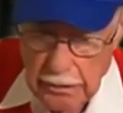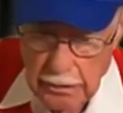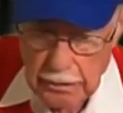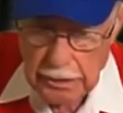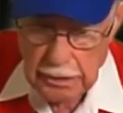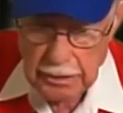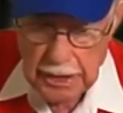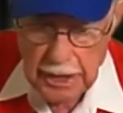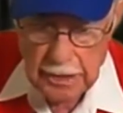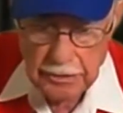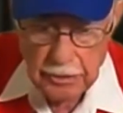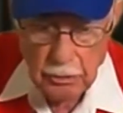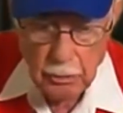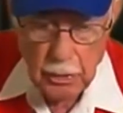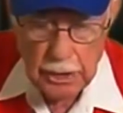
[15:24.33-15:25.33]
looking down
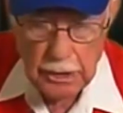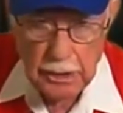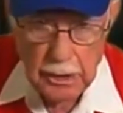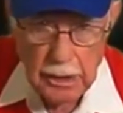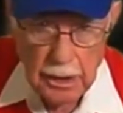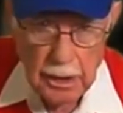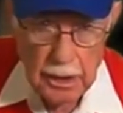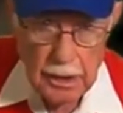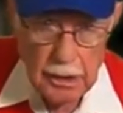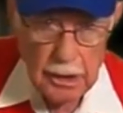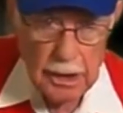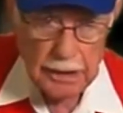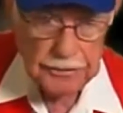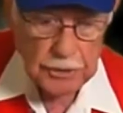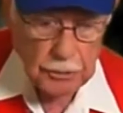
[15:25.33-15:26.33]
the wing
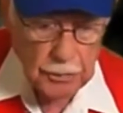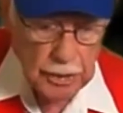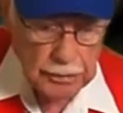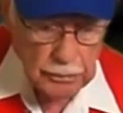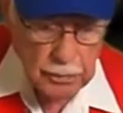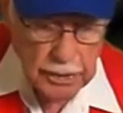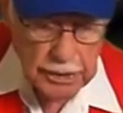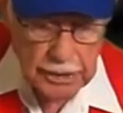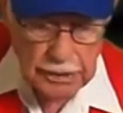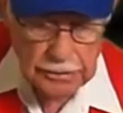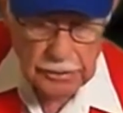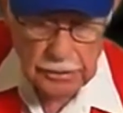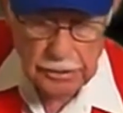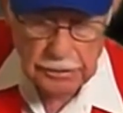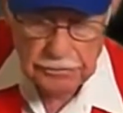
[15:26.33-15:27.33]
at the runway, and
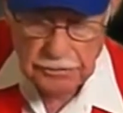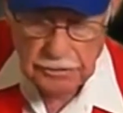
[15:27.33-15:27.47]
you just